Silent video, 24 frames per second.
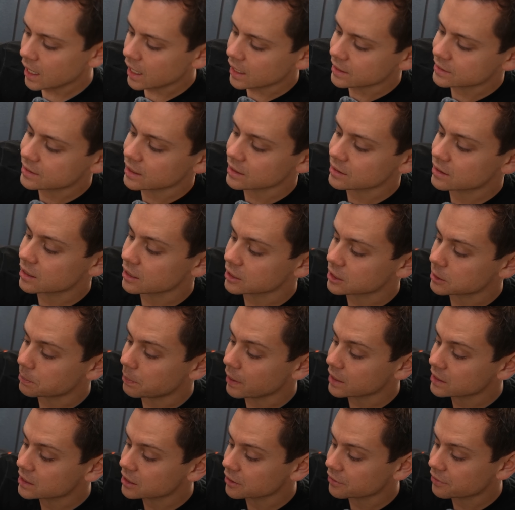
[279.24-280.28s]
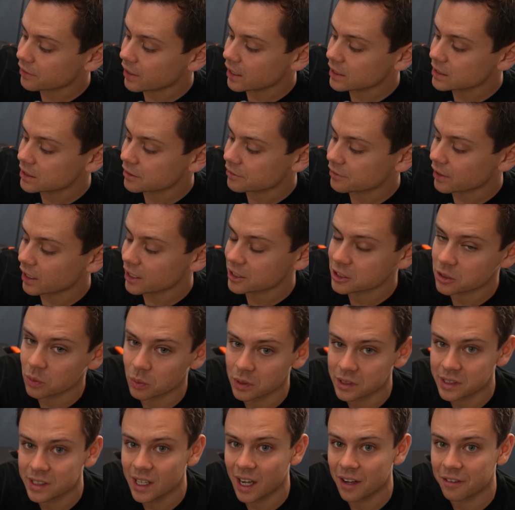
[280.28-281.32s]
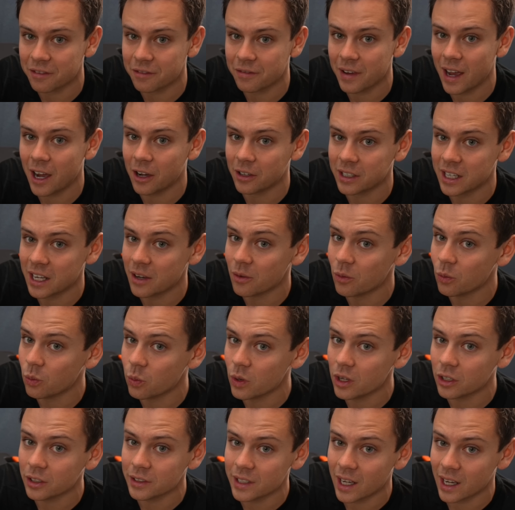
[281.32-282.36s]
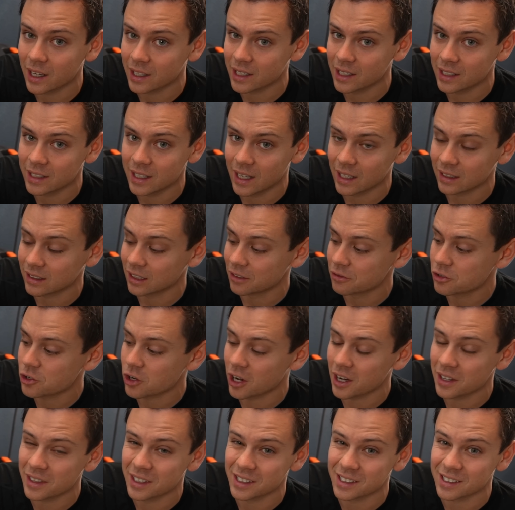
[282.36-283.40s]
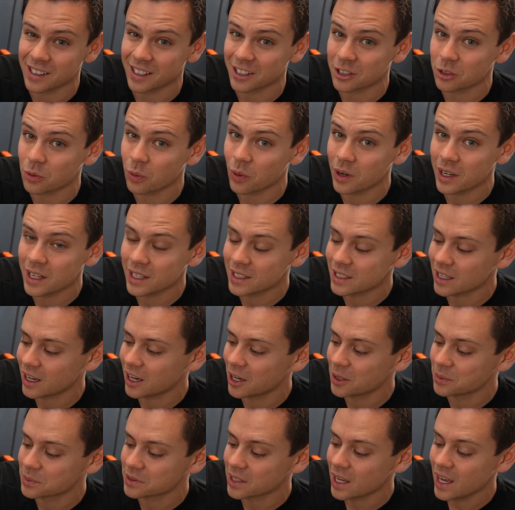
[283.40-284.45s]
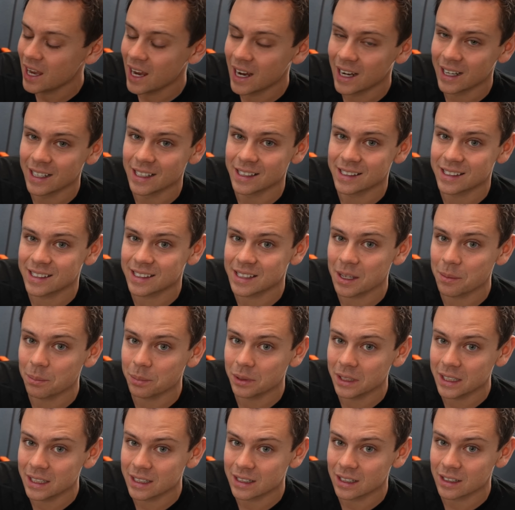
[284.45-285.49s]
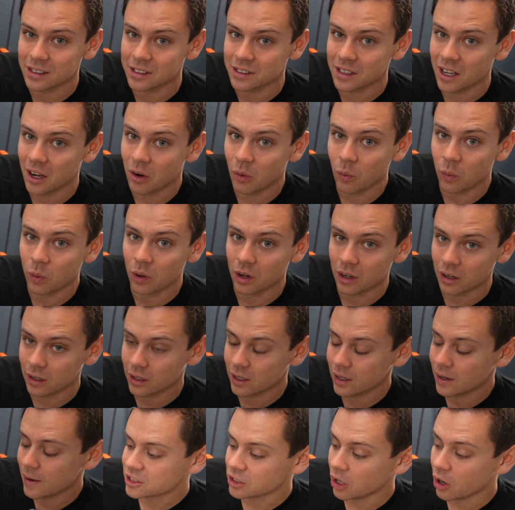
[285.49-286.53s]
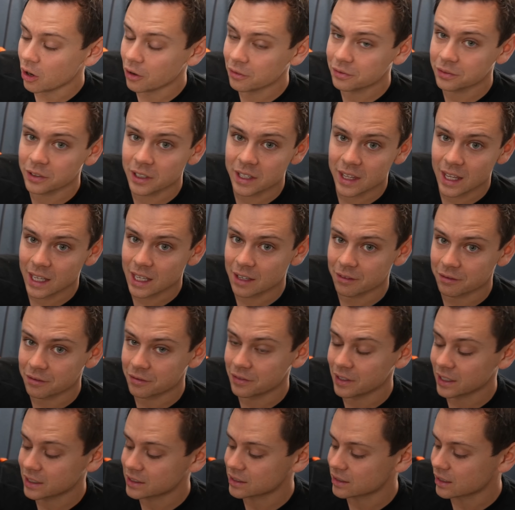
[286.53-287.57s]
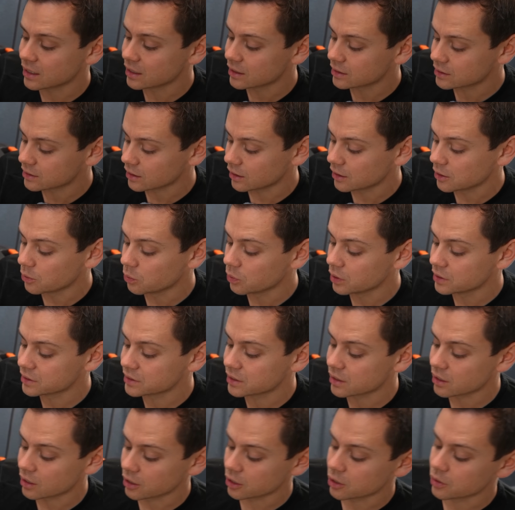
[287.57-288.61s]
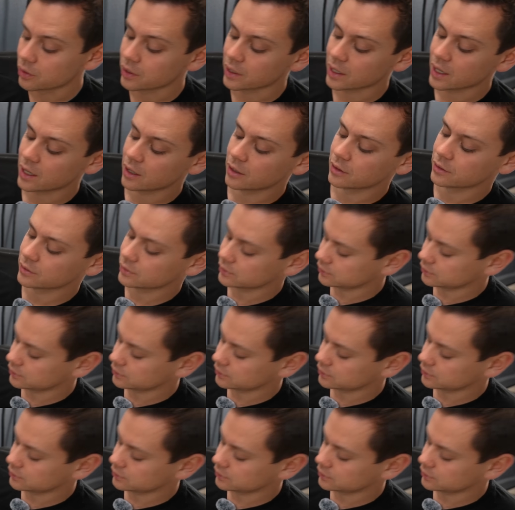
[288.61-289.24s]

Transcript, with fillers: It says the specified device was not found. It will not connect. I've tried this like twenty times and it simply does not work. So hopefully they can fix this on the ones that are going out.